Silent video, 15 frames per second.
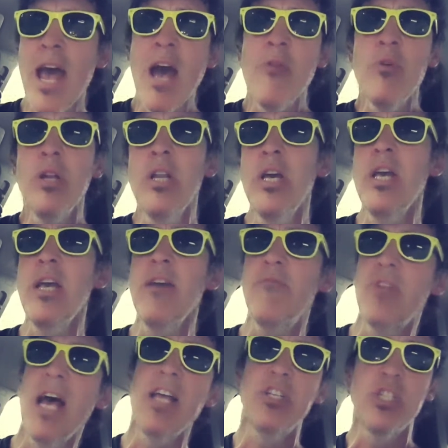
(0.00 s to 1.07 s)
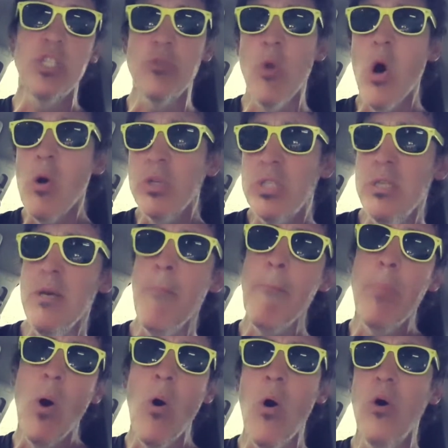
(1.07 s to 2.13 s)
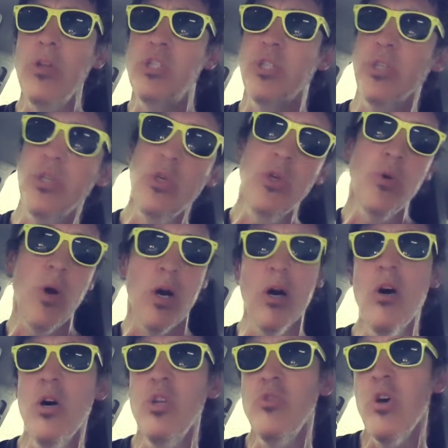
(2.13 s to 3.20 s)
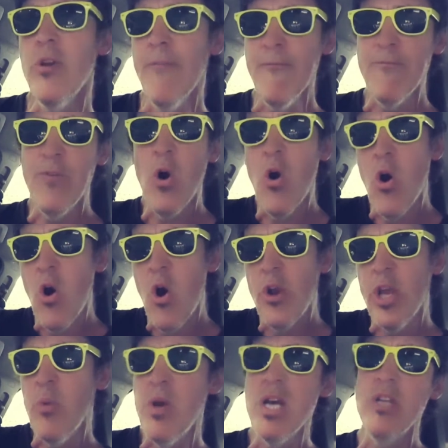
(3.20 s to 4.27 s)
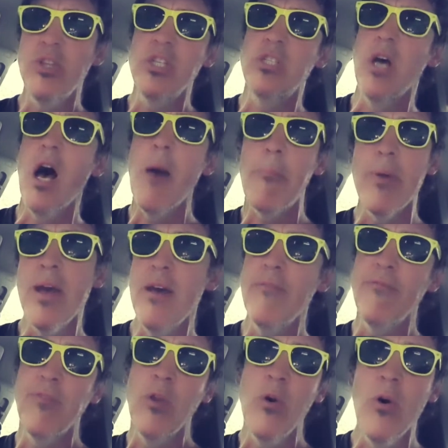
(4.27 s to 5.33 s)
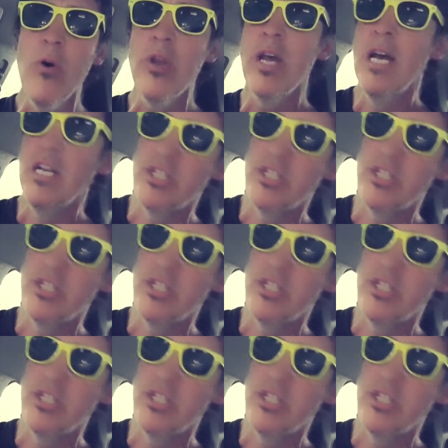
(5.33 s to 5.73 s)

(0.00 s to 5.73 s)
and relieved, and she stroked them bored. She'll do 140 with the top end floored.